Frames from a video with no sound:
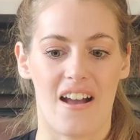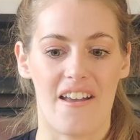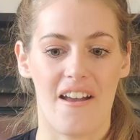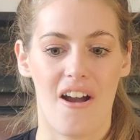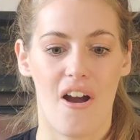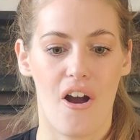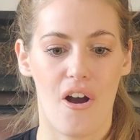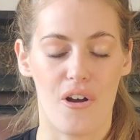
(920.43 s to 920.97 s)
I
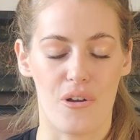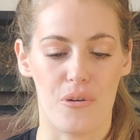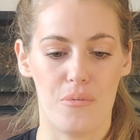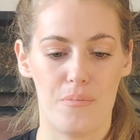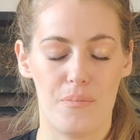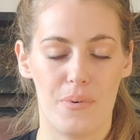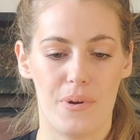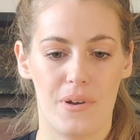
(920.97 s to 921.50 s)

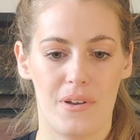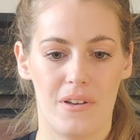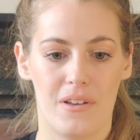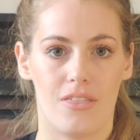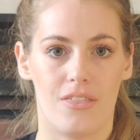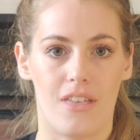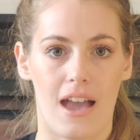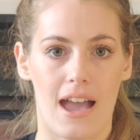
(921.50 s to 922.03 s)
hope
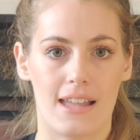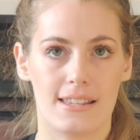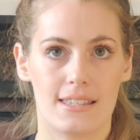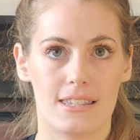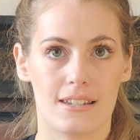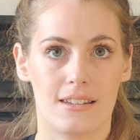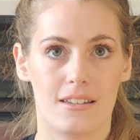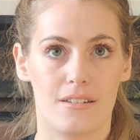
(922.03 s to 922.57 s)

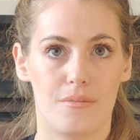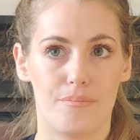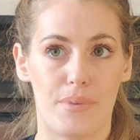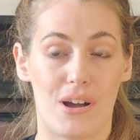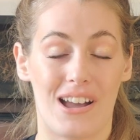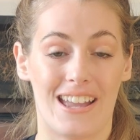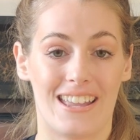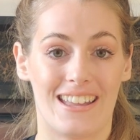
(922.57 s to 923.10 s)
that
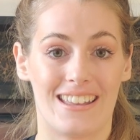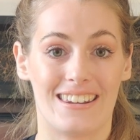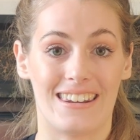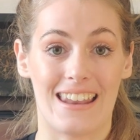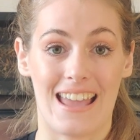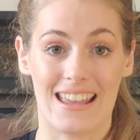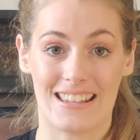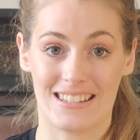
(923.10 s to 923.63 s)
by
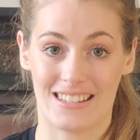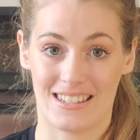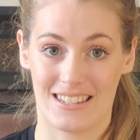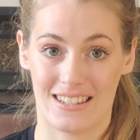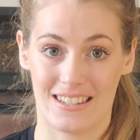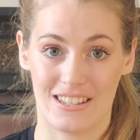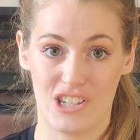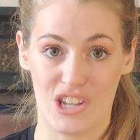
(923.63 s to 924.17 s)

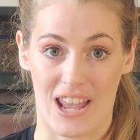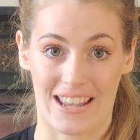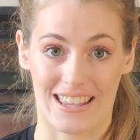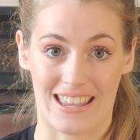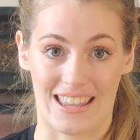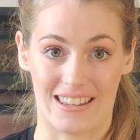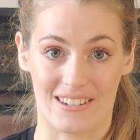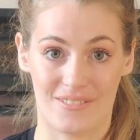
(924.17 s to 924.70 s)
next
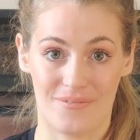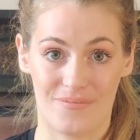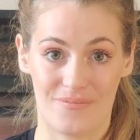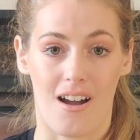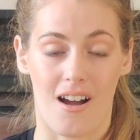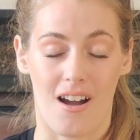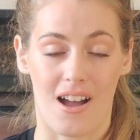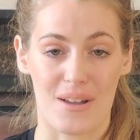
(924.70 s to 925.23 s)
check-in,
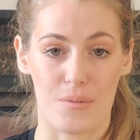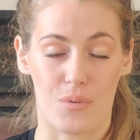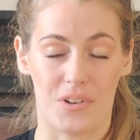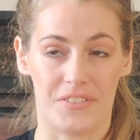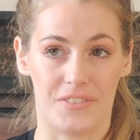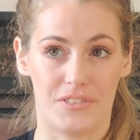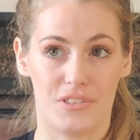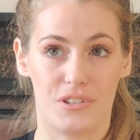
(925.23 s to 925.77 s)
I
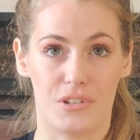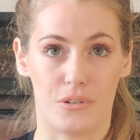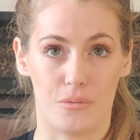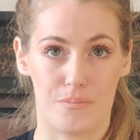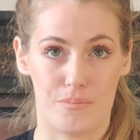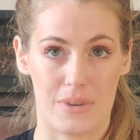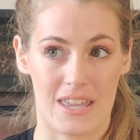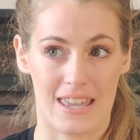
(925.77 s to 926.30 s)
want to
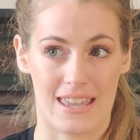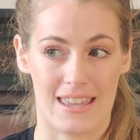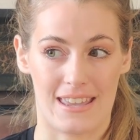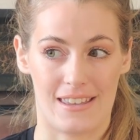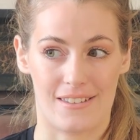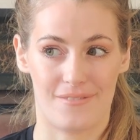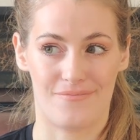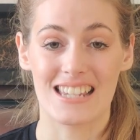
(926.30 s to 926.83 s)

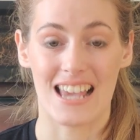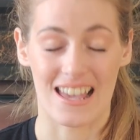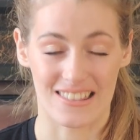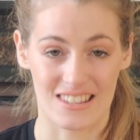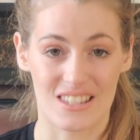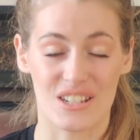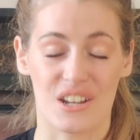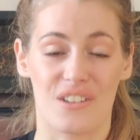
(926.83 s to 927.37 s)
be
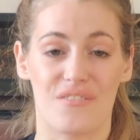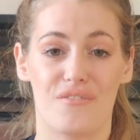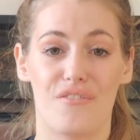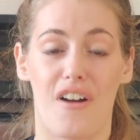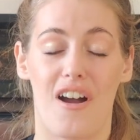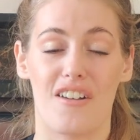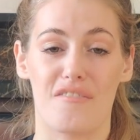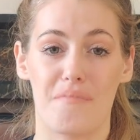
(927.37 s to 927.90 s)
10 stone
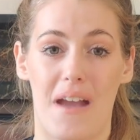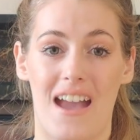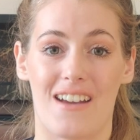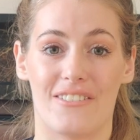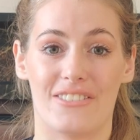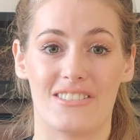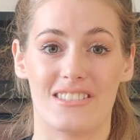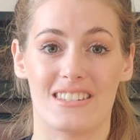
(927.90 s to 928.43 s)
5
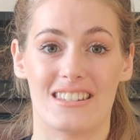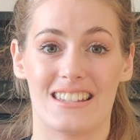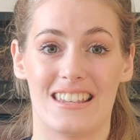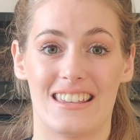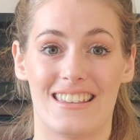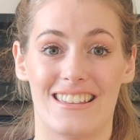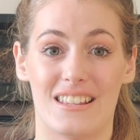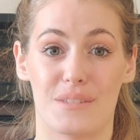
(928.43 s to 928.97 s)
pounds
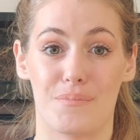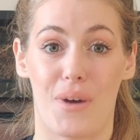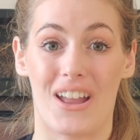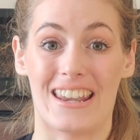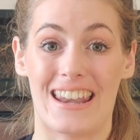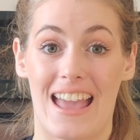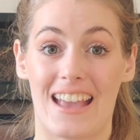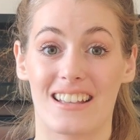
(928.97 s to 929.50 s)
is my
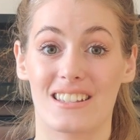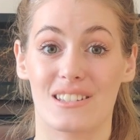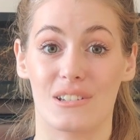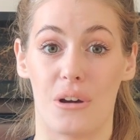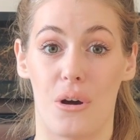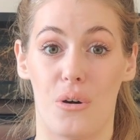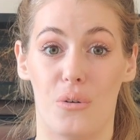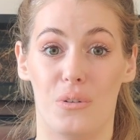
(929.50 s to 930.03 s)
next
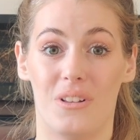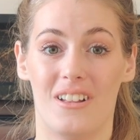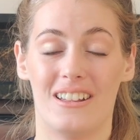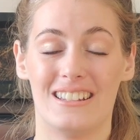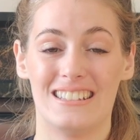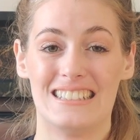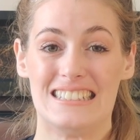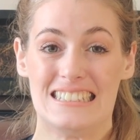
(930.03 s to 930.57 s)
goal,
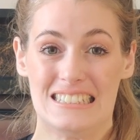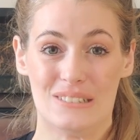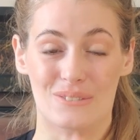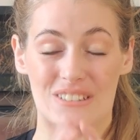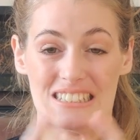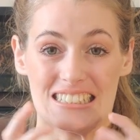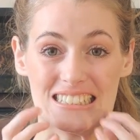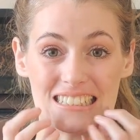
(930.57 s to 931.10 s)

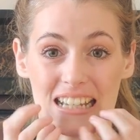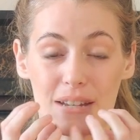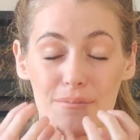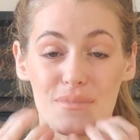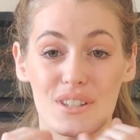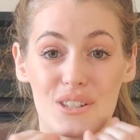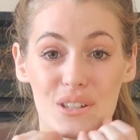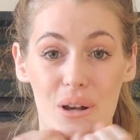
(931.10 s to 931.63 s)
which
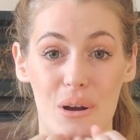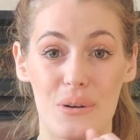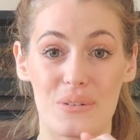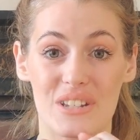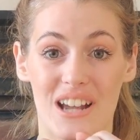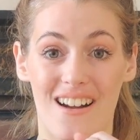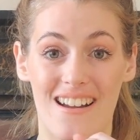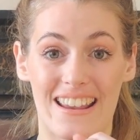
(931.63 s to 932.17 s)
seems so
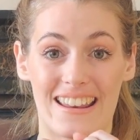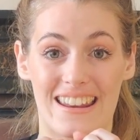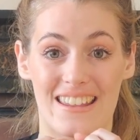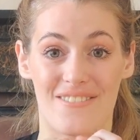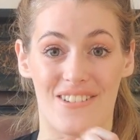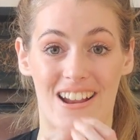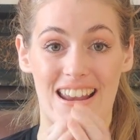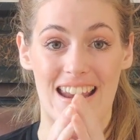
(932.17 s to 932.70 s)

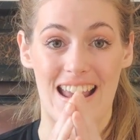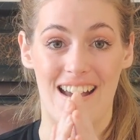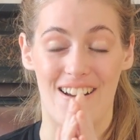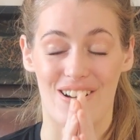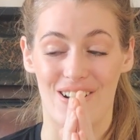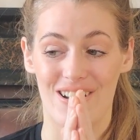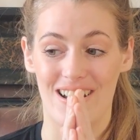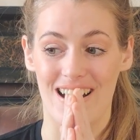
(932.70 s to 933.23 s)
tiny right
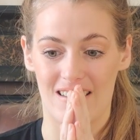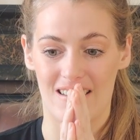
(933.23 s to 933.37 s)
now.